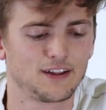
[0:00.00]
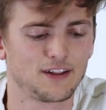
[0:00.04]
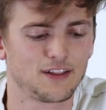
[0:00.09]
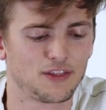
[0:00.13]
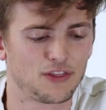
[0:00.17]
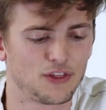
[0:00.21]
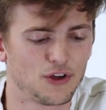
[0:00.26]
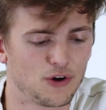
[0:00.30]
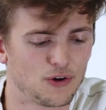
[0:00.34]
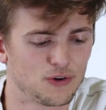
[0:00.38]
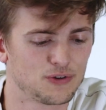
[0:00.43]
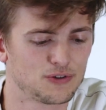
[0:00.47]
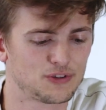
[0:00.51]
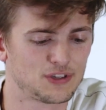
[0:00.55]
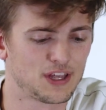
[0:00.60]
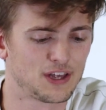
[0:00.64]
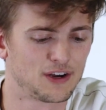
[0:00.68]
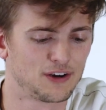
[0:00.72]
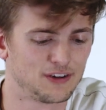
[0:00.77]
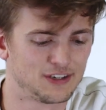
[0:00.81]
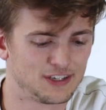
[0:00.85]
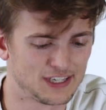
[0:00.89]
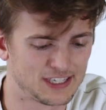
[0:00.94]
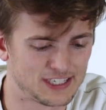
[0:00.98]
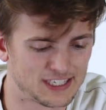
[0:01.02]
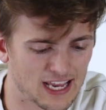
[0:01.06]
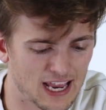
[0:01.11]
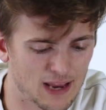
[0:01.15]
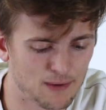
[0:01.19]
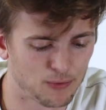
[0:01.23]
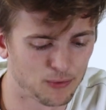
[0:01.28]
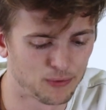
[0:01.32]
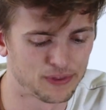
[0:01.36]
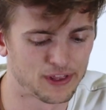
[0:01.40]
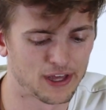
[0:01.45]
those that are
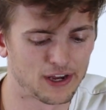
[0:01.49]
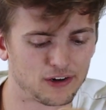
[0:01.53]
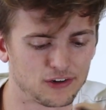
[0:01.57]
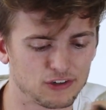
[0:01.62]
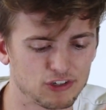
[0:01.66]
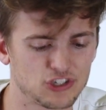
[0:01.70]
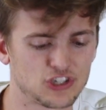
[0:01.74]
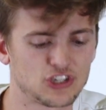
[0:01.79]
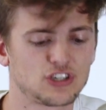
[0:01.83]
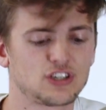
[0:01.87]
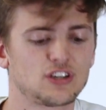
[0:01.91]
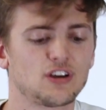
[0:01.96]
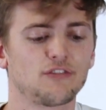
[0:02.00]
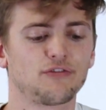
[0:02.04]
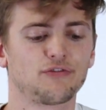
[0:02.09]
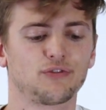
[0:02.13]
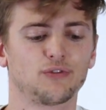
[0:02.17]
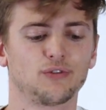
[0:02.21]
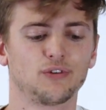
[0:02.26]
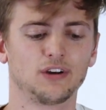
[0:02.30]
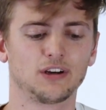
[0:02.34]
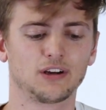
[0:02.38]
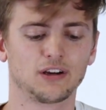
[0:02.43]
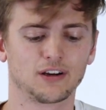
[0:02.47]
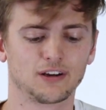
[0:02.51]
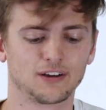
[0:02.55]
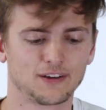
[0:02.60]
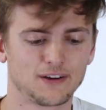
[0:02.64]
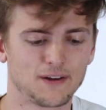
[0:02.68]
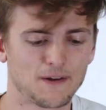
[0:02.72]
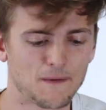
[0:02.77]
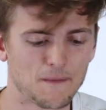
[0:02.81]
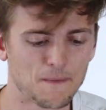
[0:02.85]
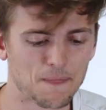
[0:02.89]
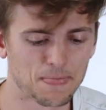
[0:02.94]
disabled, that are suffering.
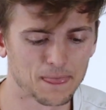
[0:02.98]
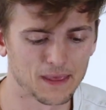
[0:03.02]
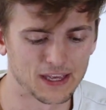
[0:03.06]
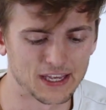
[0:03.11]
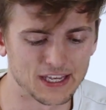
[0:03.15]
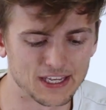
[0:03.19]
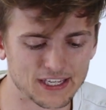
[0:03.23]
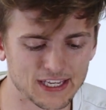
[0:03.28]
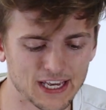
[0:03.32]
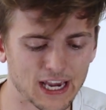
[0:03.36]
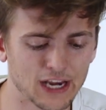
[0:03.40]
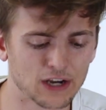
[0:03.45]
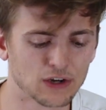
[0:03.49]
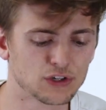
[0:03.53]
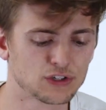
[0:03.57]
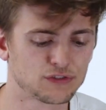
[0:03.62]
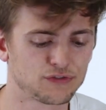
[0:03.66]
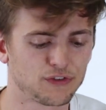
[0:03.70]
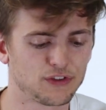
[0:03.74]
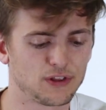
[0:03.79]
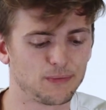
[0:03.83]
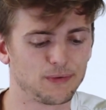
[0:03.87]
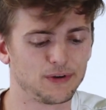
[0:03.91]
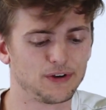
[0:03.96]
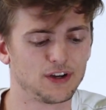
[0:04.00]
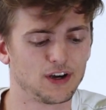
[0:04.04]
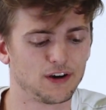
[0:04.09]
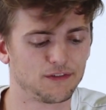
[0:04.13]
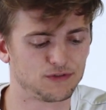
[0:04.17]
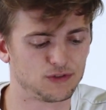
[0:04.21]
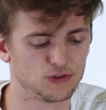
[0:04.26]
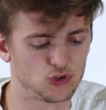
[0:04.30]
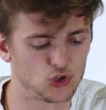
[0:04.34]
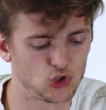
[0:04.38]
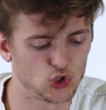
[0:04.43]
He cares for them
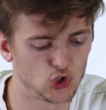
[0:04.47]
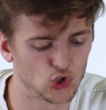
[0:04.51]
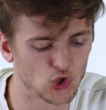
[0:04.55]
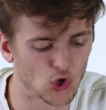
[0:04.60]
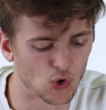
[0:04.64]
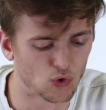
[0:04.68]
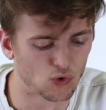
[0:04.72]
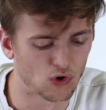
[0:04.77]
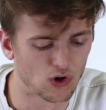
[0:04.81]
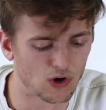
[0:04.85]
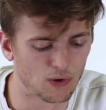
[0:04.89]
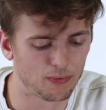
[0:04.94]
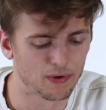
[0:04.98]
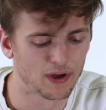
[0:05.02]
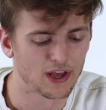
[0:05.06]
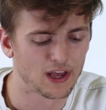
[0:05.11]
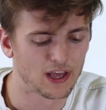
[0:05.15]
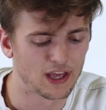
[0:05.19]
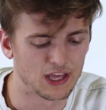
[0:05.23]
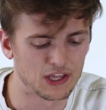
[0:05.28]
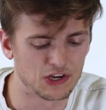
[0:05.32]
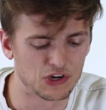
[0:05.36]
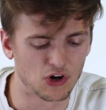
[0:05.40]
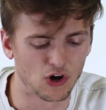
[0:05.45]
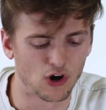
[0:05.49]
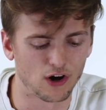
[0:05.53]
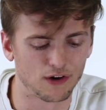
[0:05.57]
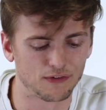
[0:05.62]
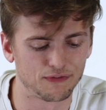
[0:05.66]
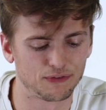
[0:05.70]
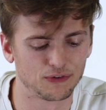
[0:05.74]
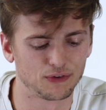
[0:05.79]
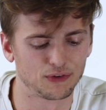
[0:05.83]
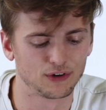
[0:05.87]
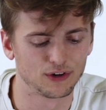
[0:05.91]
enough to show up and
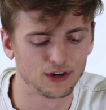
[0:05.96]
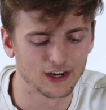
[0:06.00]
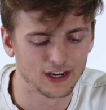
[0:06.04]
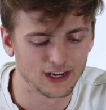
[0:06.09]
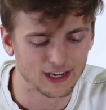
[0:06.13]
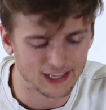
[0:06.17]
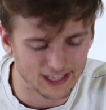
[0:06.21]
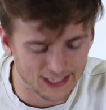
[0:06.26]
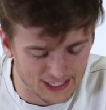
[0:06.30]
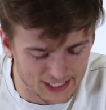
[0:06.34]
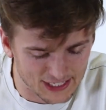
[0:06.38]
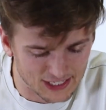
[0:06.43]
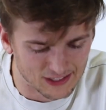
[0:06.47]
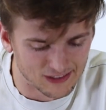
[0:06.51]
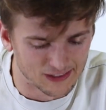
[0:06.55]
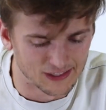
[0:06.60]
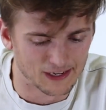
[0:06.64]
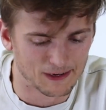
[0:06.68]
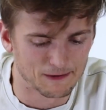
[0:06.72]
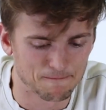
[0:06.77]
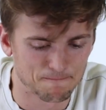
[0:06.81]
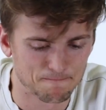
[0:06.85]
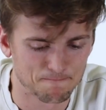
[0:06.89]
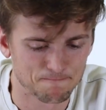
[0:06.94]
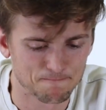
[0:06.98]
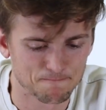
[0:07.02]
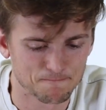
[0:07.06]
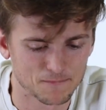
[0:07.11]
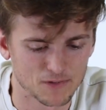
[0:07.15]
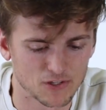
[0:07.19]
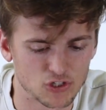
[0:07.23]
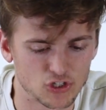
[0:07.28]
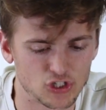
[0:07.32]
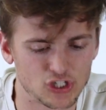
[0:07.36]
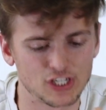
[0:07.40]
offer healing.
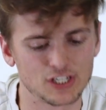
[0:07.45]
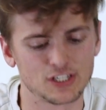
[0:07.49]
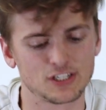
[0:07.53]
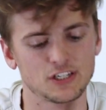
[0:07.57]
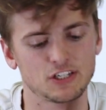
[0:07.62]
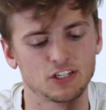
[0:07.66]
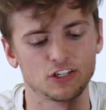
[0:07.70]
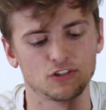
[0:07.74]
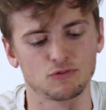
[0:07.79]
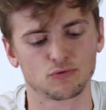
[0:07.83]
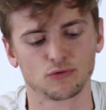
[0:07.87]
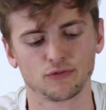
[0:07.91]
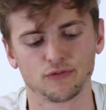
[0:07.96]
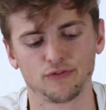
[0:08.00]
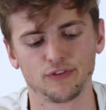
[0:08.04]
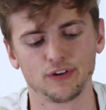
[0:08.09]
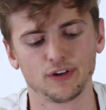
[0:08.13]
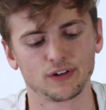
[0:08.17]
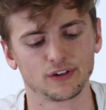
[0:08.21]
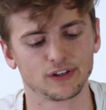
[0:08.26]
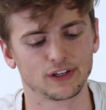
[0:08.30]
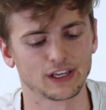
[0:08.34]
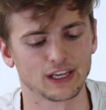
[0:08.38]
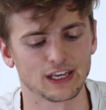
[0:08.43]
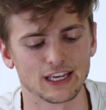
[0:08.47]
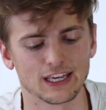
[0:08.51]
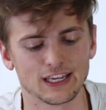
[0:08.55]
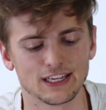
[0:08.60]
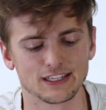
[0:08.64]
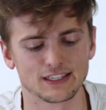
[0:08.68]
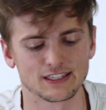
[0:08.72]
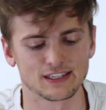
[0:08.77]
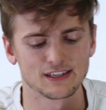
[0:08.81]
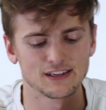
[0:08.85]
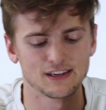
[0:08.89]
Jesus is revealing
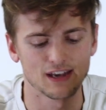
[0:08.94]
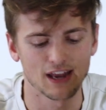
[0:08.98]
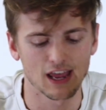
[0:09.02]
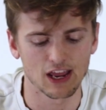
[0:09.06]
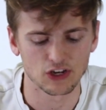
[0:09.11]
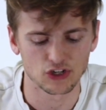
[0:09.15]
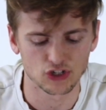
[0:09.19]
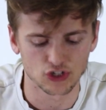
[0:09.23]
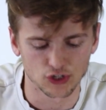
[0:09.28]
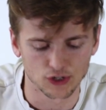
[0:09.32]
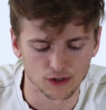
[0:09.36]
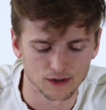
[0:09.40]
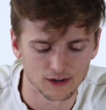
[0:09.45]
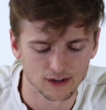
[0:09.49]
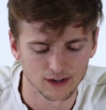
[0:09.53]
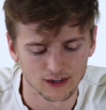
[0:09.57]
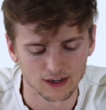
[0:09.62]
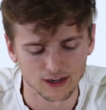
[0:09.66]
his nature.